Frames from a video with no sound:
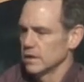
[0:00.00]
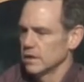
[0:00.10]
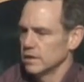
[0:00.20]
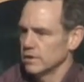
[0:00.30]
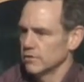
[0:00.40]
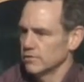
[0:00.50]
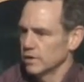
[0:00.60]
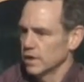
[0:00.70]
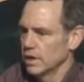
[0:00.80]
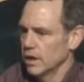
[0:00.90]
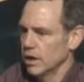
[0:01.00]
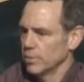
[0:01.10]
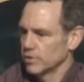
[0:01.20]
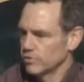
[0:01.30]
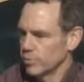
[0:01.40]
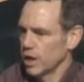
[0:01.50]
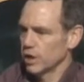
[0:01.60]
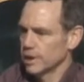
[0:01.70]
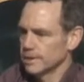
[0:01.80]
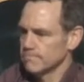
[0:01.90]
is um,
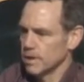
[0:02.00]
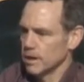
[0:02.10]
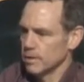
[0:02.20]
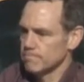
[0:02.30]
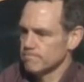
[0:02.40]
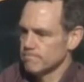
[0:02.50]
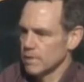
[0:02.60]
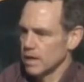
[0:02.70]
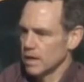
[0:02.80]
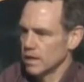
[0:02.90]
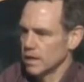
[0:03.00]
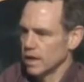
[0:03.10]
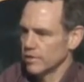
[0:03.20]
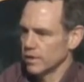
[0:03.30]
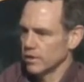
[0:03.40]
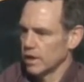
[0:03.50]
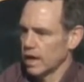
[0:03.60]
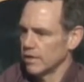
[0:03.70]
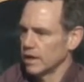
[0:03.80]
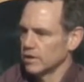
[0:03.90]
inspiring. Um, and I think a
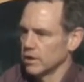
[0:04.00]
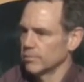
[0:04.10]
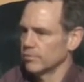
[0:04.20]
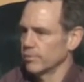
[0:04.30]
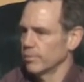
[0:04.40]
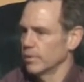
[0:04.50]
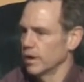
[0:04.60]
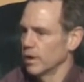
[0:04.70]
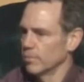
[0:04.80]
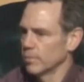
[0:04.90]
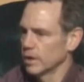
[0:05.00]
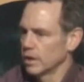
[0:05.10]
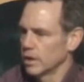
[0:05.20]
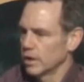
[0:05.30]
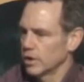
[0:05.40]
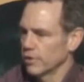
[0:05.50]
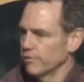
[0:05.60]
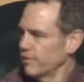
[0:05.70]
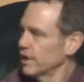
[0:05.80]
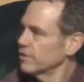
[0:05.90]
lot of that comes from um, her
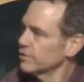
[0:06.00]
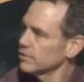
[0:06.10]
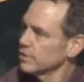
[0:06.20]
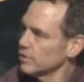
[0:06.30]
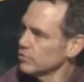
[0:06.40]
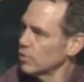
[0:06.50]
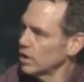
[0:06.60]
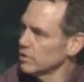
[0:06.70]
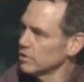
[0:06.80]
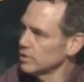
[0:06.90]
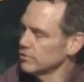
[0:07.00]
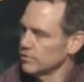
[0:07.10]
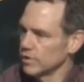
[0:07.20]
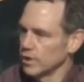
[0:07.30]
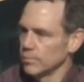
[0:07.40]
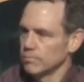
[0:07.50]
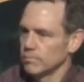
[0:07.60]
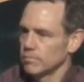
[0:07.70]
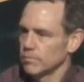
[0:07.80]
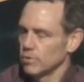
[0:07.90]
faith as well. Is mm-hmm. um,
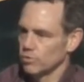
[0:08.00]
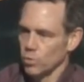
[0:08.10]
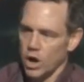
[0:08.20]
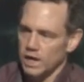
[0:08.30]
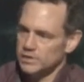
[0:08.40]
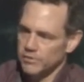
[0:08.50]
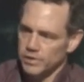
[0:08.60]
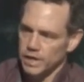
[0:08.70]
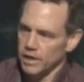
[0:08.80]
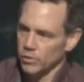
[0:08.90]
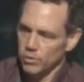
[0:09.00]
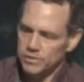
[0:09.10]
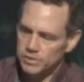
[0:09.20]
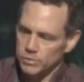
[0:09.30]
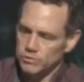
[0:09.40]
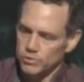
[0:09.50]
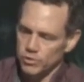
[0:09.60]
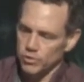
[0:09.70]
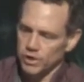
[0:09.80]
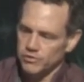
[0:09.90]
those walks every day. The reason it was so
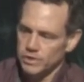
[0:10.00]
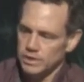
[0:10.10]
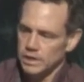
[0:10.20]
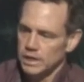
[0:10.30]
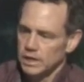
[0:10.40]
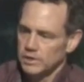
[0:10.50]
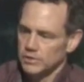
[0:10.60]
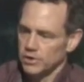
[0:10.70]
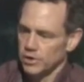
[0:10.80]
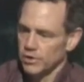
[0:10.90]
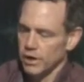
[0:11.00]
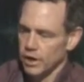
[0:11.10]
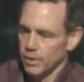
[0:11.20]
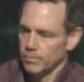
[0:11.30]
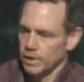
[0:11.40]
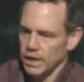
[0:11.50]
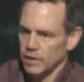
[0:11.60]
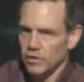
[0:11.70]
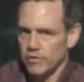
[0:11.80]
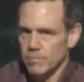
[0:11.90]
crushing to her. Um, and I
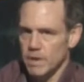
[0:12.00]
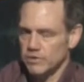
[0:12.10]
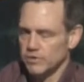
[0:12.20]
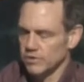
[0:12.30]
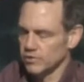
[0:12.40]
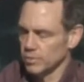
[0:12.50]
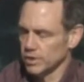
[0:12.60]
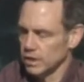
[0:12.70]
don't know if I mentioned this, but